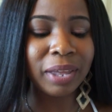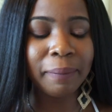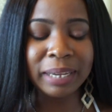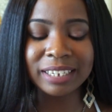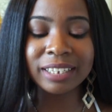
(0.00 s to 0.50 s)

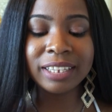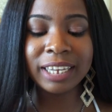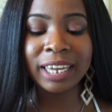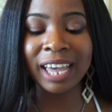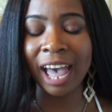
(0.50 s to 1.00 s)

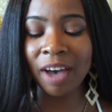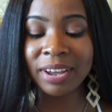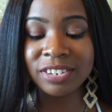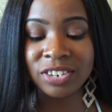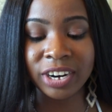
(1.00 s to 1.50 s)
basically how
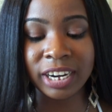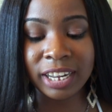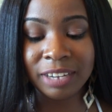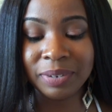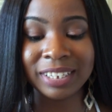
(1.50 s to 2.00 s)
I started
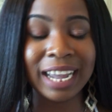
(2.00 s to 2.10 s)
it was